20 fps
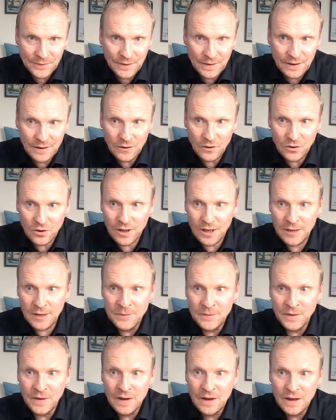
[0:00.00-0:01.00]
Okay,
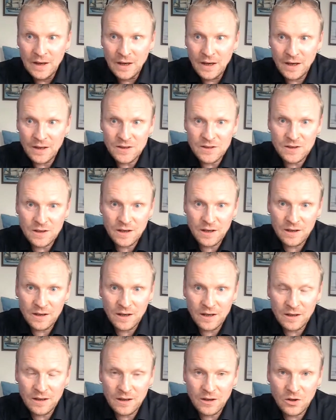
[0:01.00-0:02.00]
in
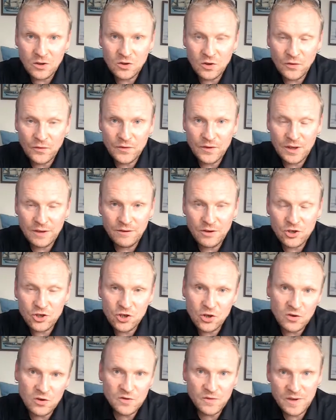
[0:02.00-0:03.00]
a lot of TV
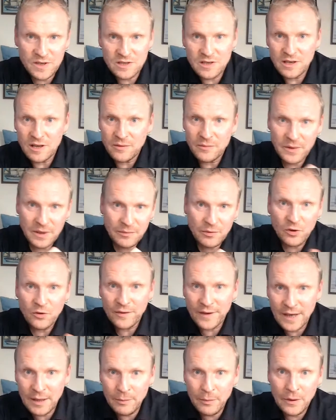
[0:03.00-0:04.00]
shows we see that people
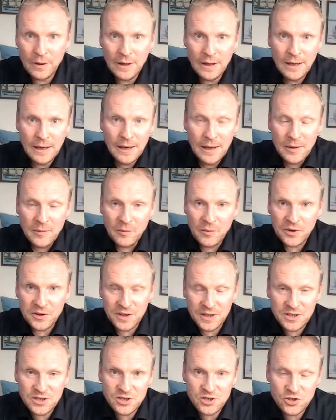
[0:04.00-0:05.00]
vape, but
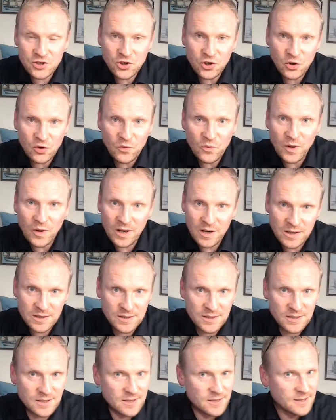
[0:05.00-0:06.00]
this show
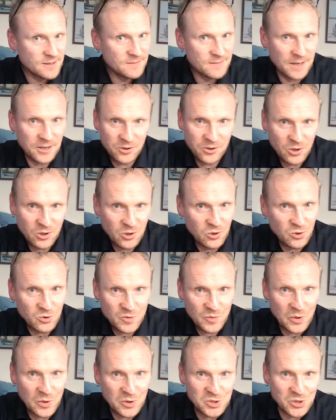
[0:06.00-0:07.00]
was, I don't know who
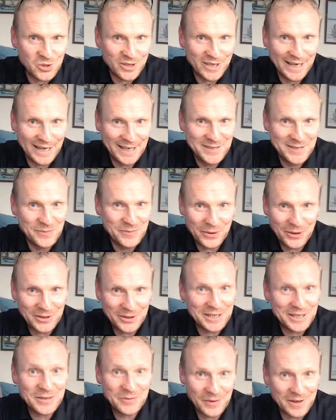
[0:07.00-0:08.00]
sponsored that, but
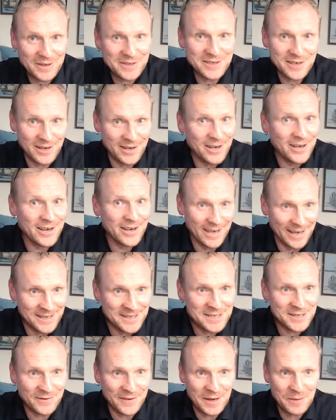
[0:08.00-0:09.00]
it was
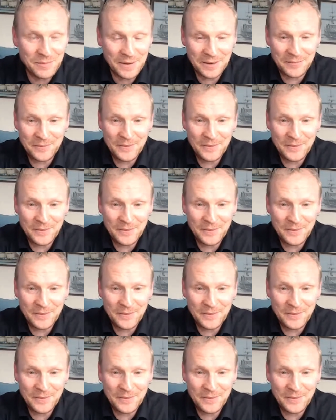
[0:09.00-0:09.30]
against vaping.